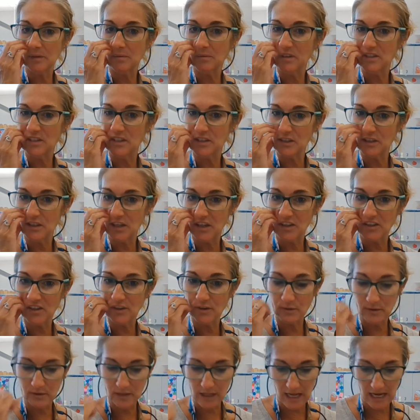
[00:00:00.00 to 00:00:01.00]
which is the
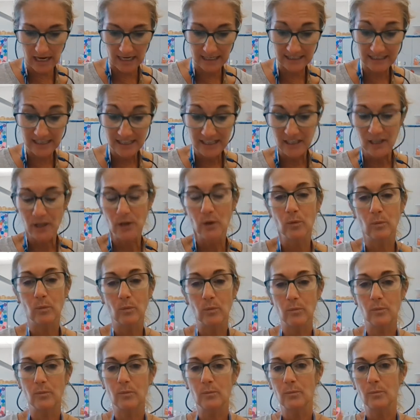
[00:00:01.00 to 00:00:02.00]
third line,
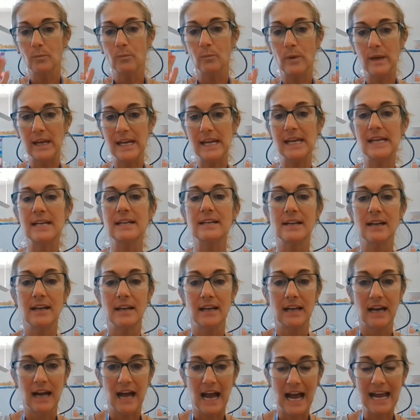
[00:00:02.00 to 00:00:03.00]
I
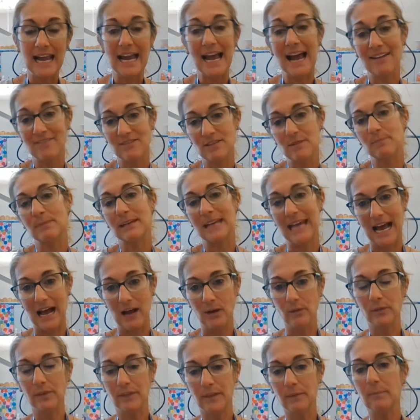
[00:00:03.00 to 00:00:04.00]
have them
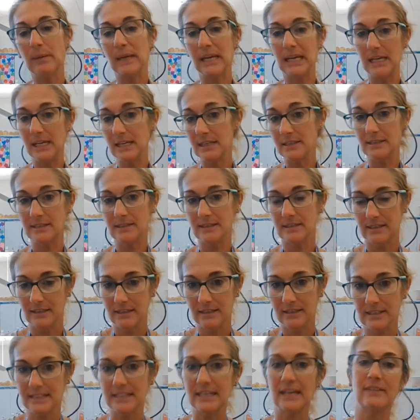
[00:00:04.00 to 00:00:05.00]
count the B's
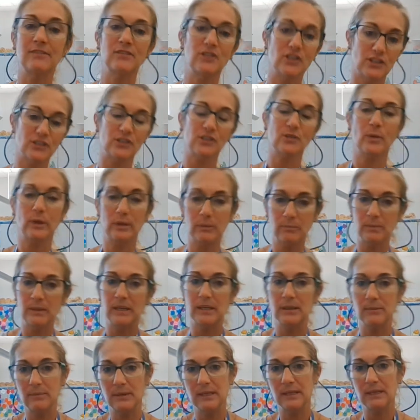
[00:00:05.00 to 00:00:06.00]
instead of just going
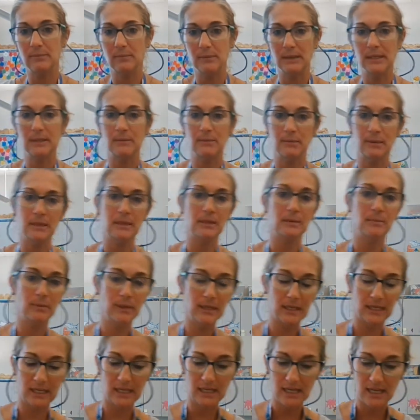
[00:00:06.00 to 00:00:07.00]
B, B, B, B,
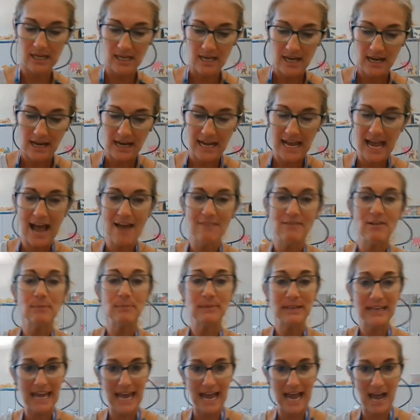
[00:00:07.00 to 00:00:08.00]
B. I have
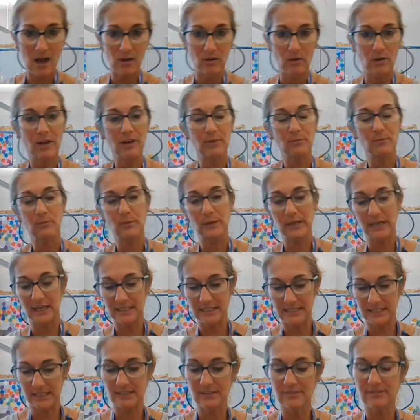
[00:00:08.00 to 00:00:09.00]
them count. We
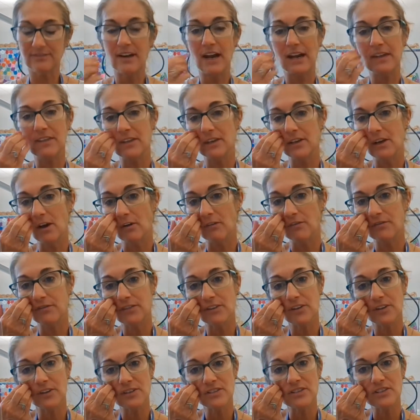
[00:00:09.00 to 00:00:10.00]
identify the note
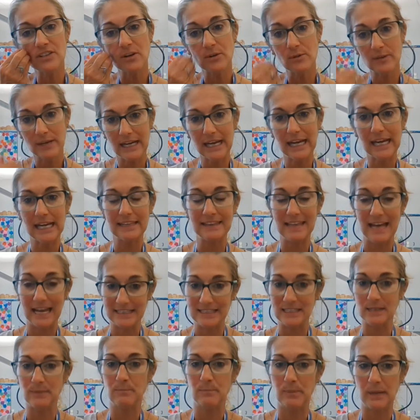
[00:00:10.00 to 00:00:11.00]
first. Okay,
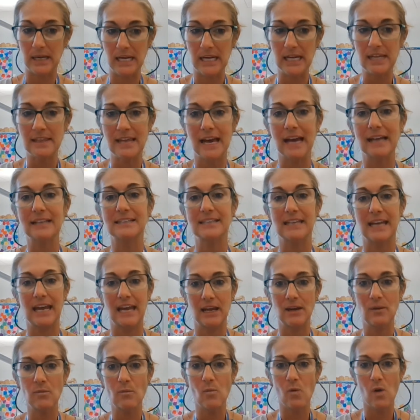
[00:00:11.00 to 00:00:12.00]
that's a B, that's
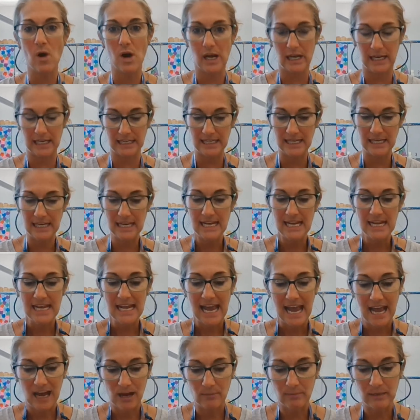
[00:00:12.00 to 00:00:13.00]
A1.
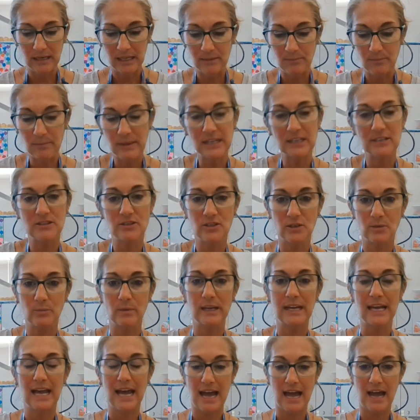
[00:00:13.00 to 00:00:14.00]
How many B's do
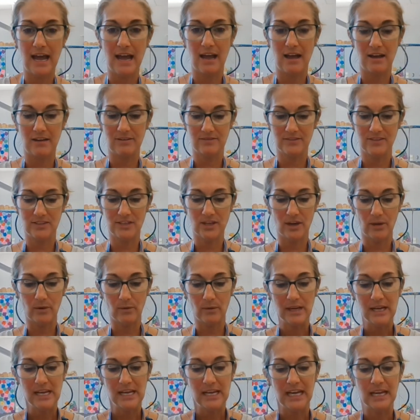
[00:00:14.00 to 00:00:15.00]
we have? So
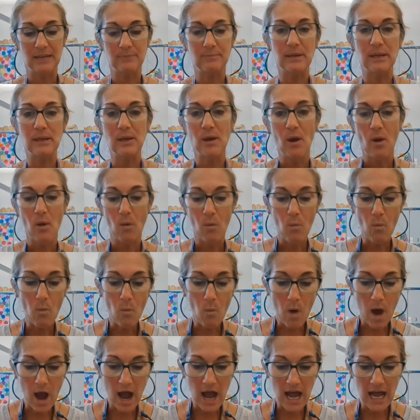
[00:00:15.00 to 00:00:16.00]
it'd be
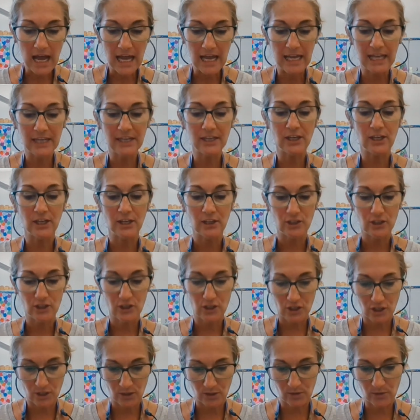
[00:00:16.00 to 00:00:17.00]
1,
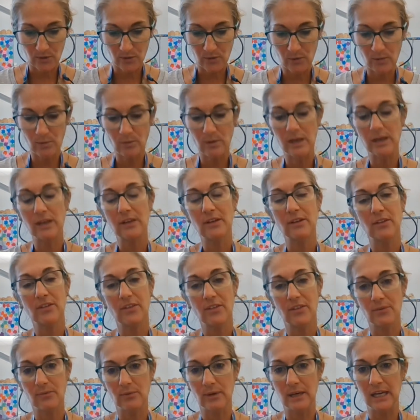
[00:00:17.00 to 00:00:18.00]
2,
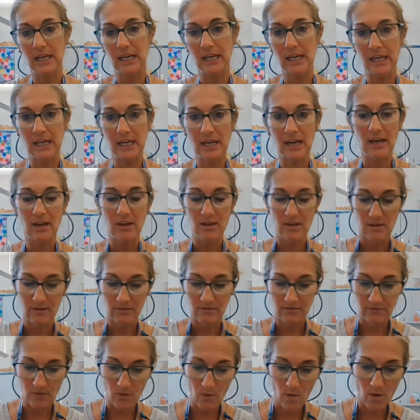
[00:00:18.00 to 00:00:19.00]
3,
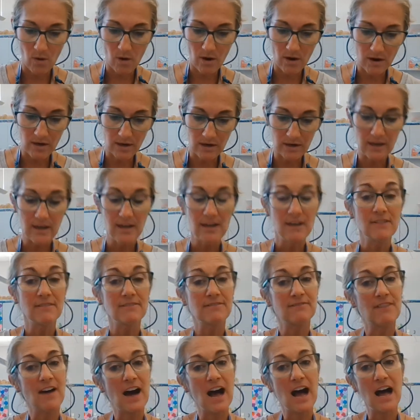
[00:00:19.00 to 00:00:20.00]
4,
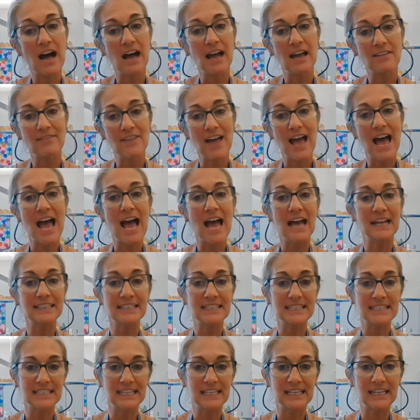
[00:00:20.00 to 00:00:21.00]
5, add
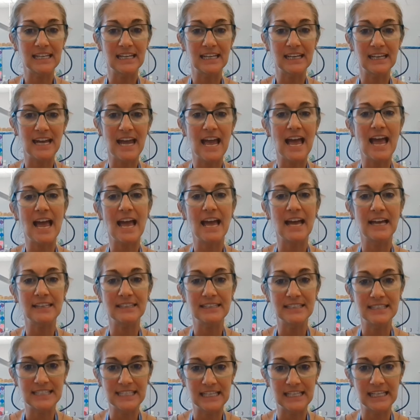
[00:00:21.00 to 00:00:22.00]
C
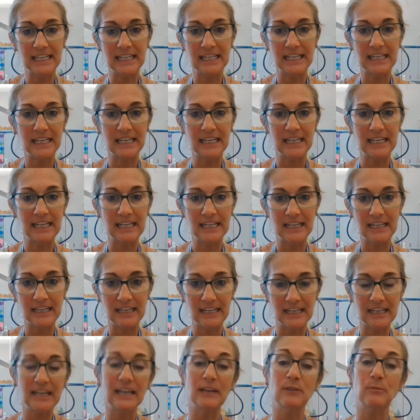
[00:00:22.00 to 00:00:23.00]
and
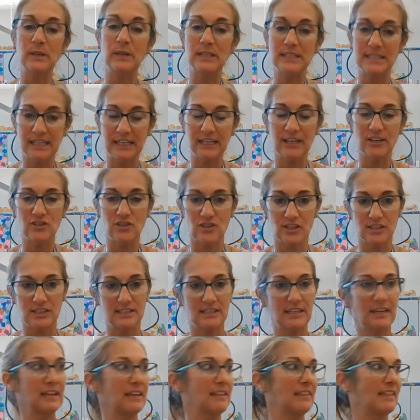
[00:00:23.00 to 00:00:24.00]
D. And we sing it just
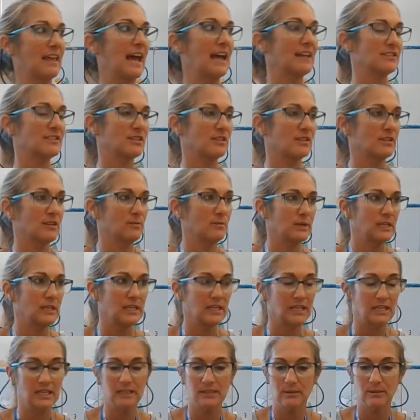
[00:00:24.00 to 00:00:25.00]
like that so that we
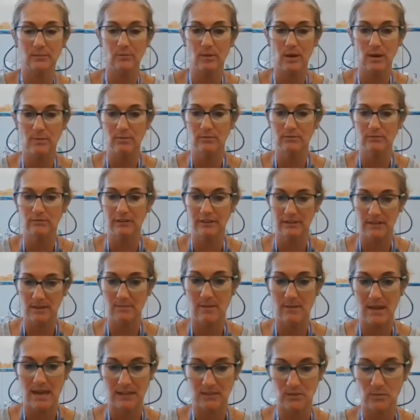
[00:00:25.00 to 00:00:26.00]
can get the proper
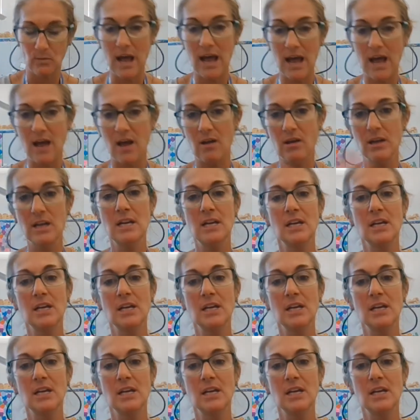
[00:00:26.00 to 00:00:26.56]
rhythm as well.